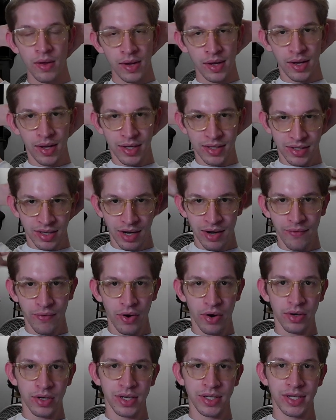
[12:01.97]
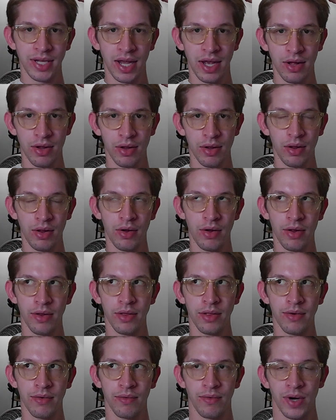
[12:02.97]
It's kind of hard to tell on
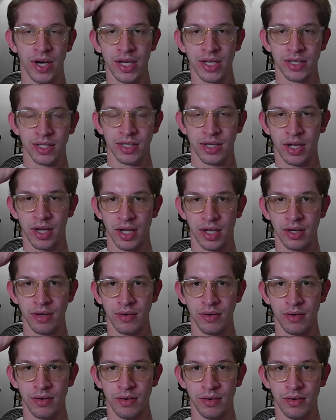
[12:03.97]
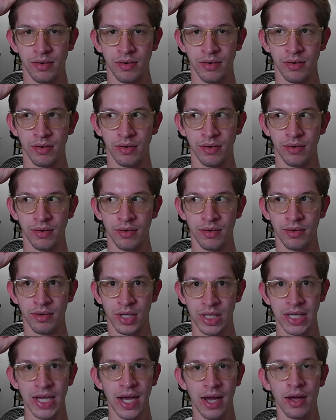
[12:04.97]
the right side.
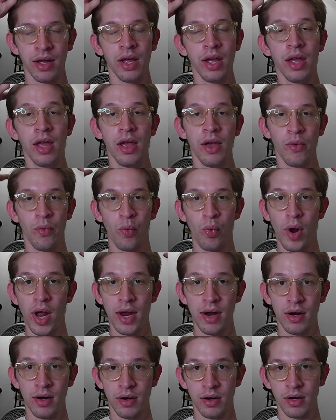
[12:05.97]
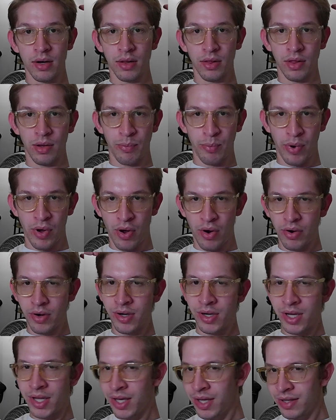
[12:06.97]
Yeah, where the part
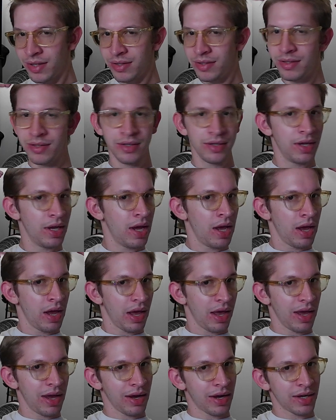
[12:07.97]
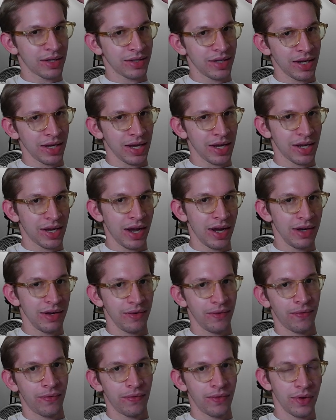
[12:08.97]
is, and because like it kind
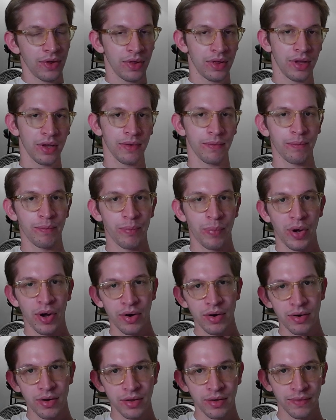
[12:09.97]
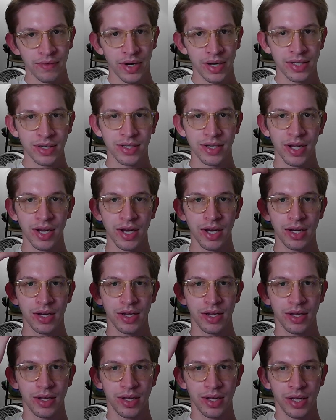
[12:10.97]
of the part on the right side,
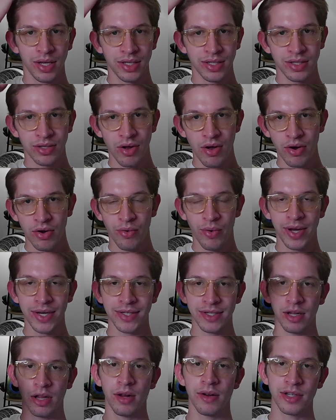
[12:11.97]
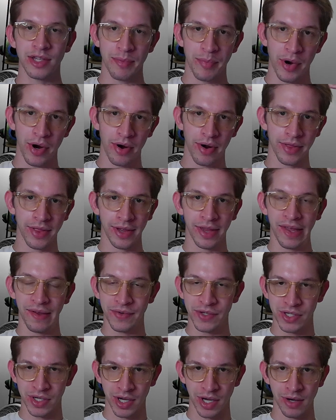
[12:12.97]
it's not quite as clear as the part on the left
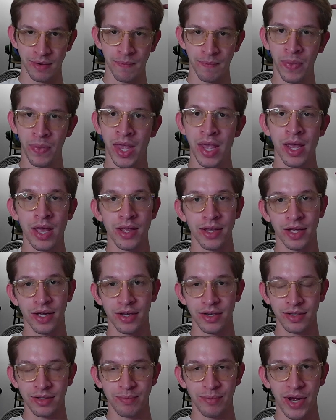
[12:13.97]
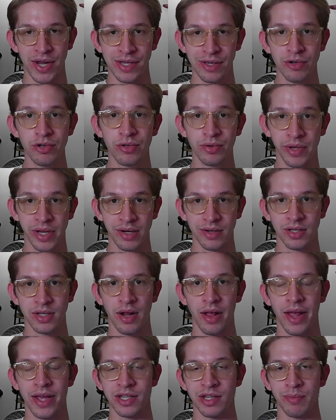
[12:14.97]
side. Because my usual
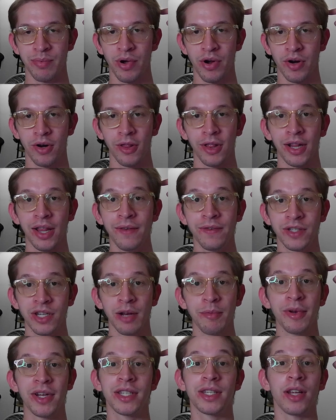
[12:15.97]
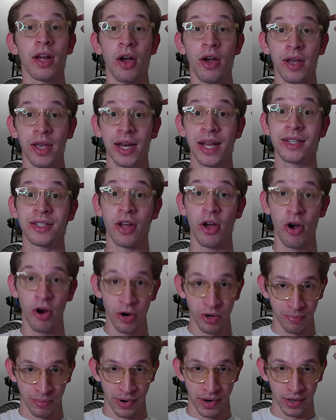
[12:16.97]
hairstyle has a part on the left side, but it has a
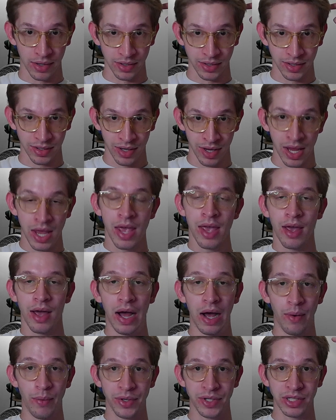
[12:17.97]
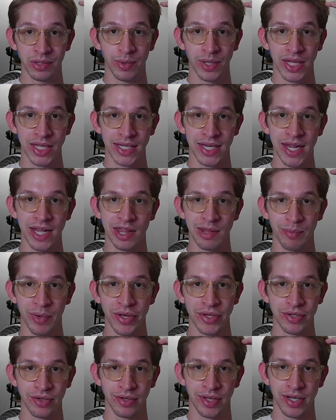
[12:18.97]
hard part, which is where they take the
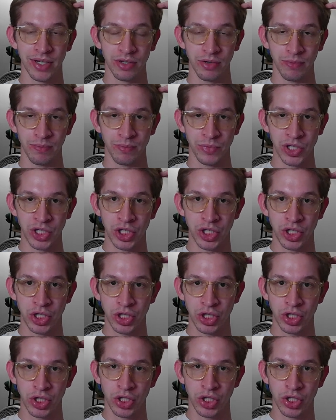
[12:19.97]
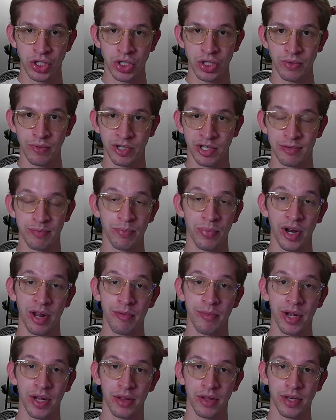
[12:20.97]
buzzer and they just go, bzzz, which is pretty
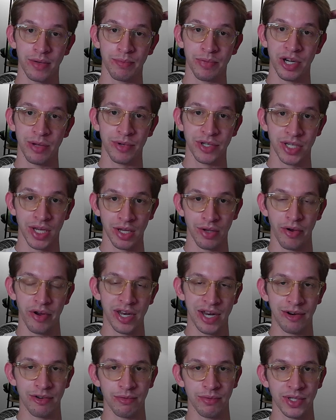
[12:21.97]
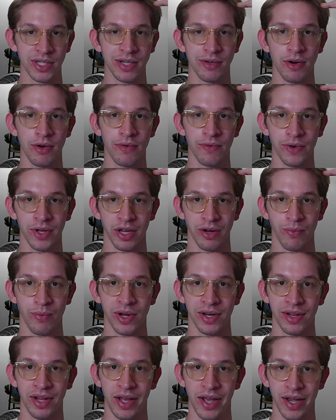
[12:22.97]
much like going down to a zero for like
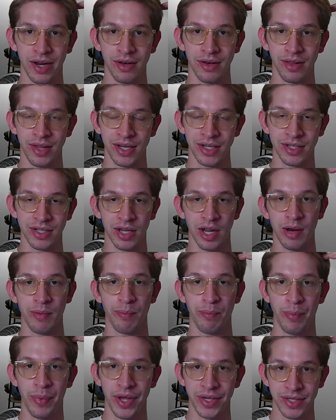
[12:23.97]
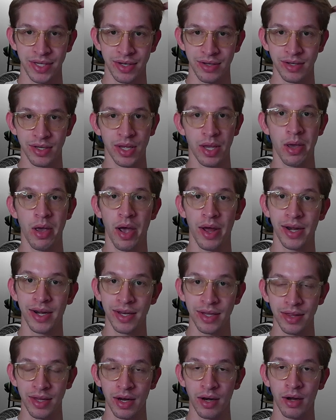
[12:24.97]
one line. They just kind of buzz it, cut it
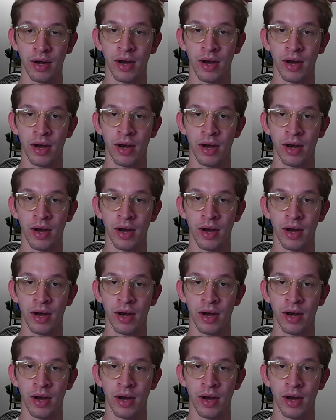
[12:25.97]
in there.